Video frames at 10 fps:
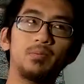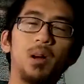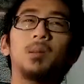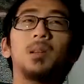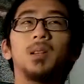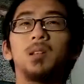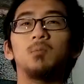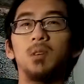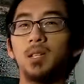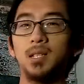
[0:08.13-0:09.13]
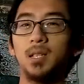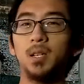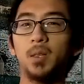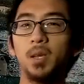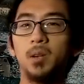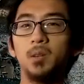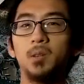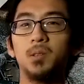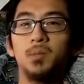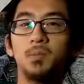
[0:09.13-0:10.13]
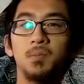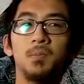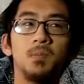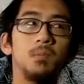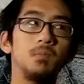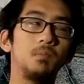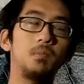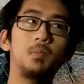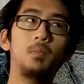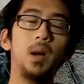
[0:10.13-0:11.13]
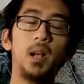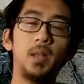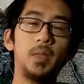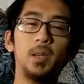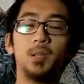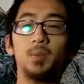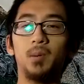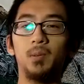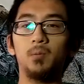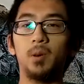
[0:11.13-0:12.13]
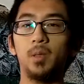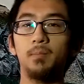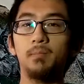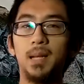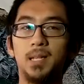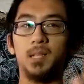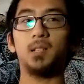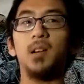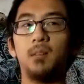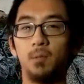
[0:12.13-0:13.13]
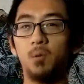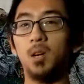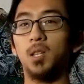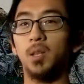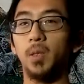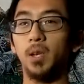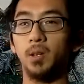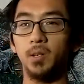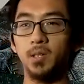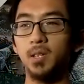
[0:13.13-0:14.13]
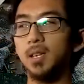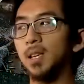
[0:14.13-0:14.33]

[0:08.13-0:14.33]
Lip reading: probably didn't want to see in theaters, but I think it's probably one of the best things to ever watch in theaters.